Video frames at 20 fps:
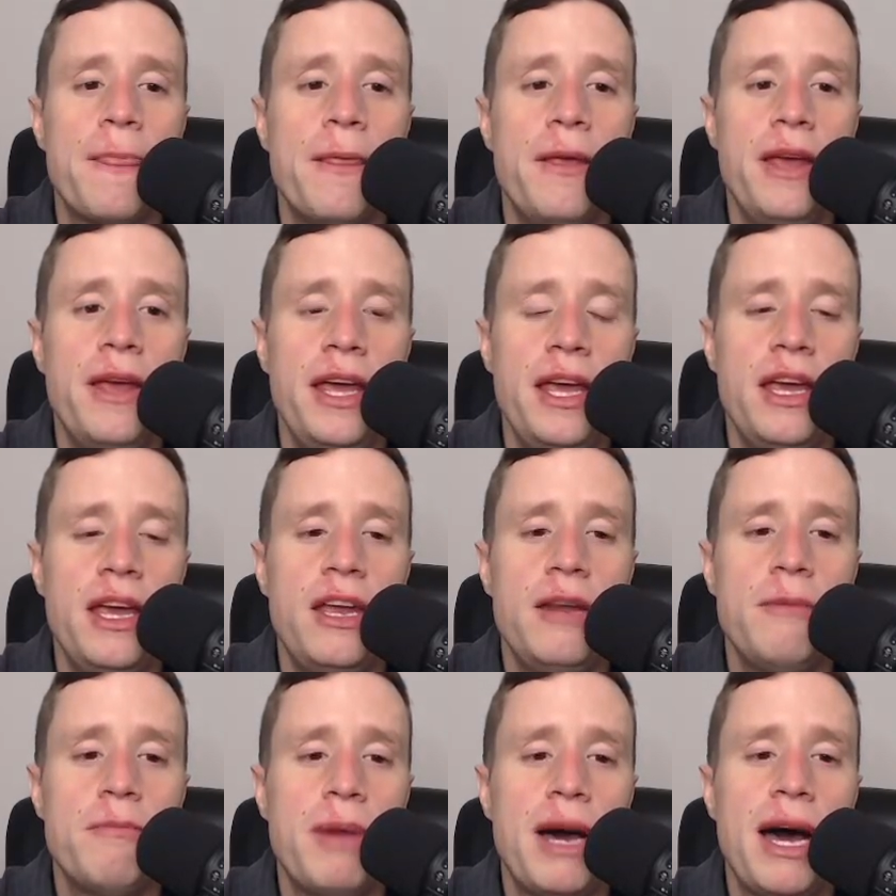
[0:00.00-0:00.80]

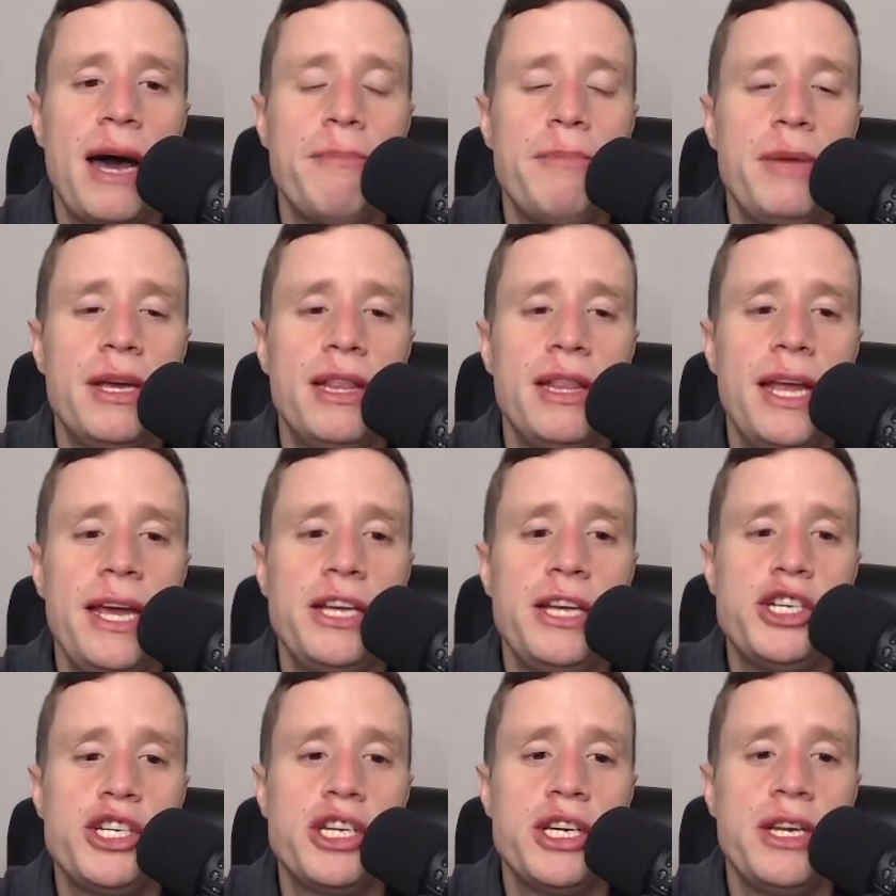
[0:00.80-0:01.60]
in
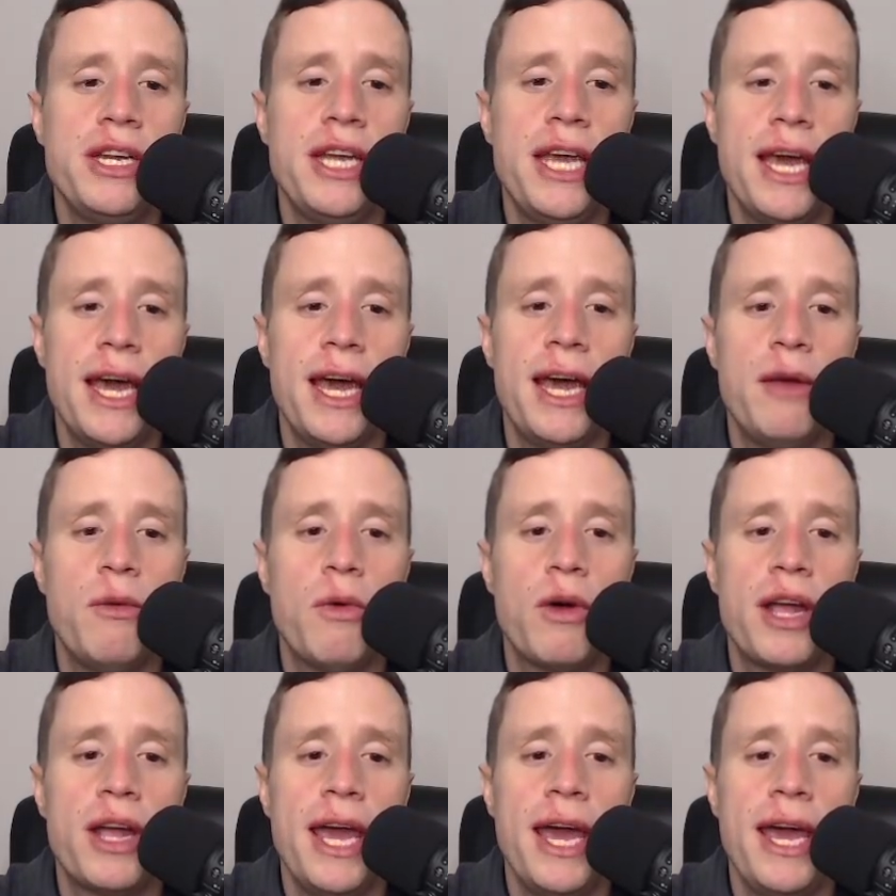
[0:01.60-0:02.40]
population K,
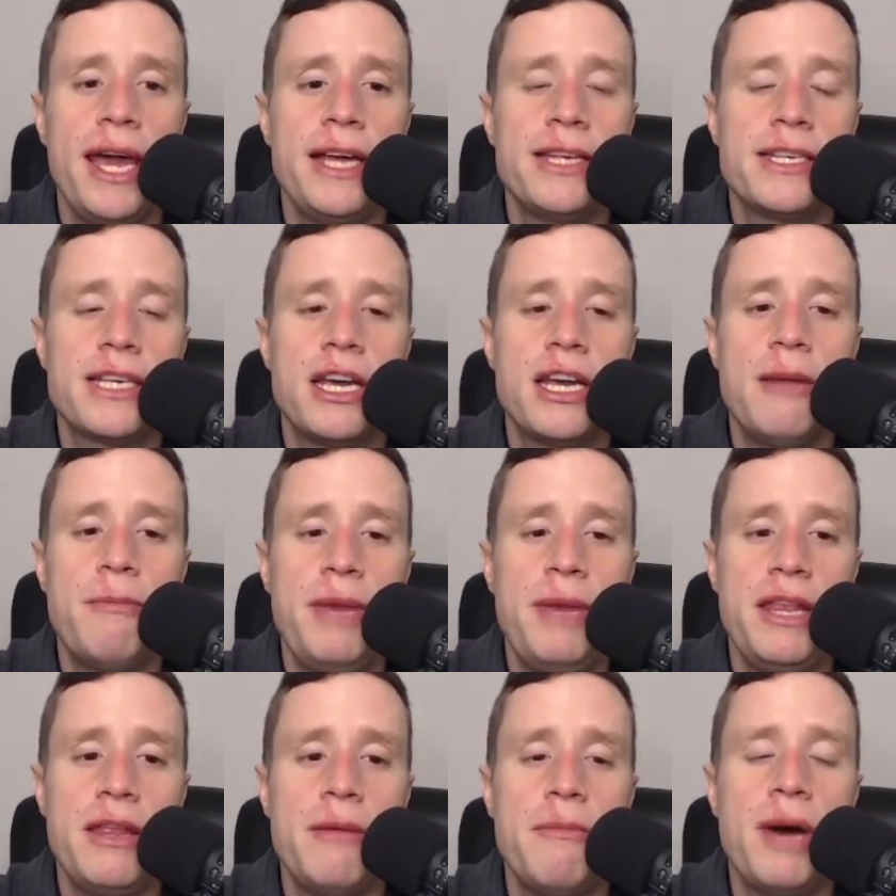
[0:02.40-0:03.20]
where K is going to
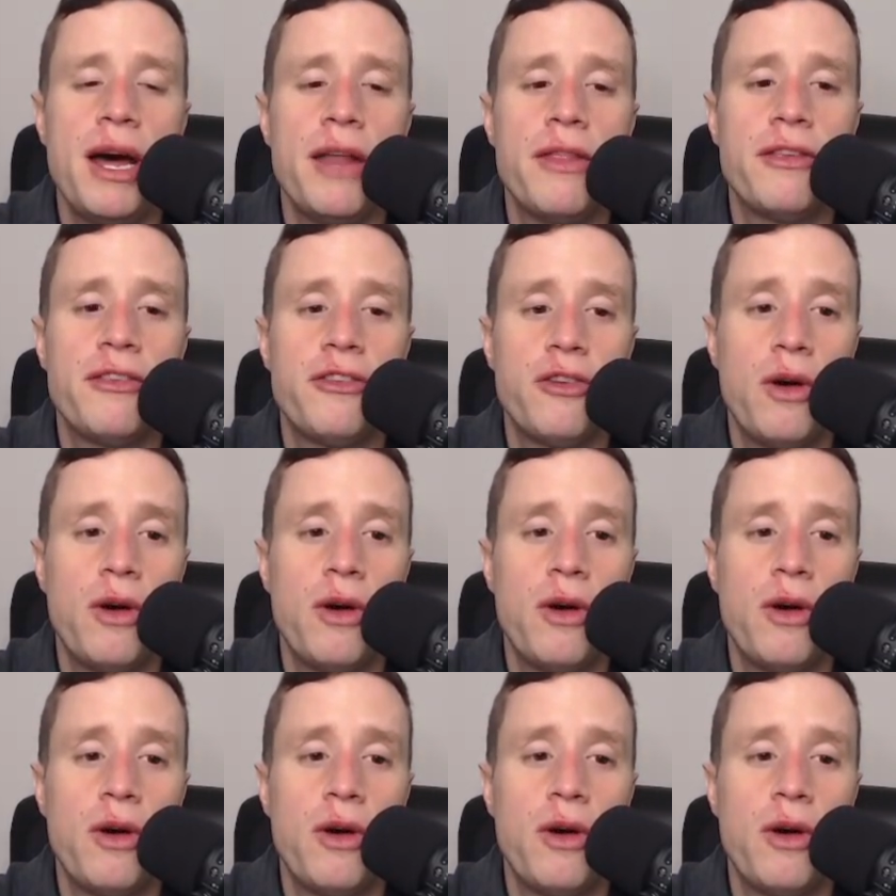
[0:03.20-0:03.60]
be the month.